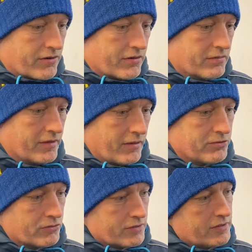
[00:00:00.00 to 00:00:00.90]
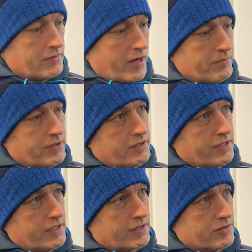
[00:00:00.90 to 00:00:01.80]
are absolutely hopping in the
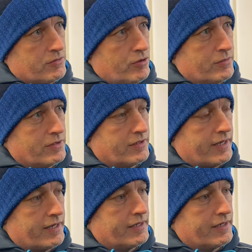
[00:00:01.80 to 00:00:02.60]
league at the moment uh,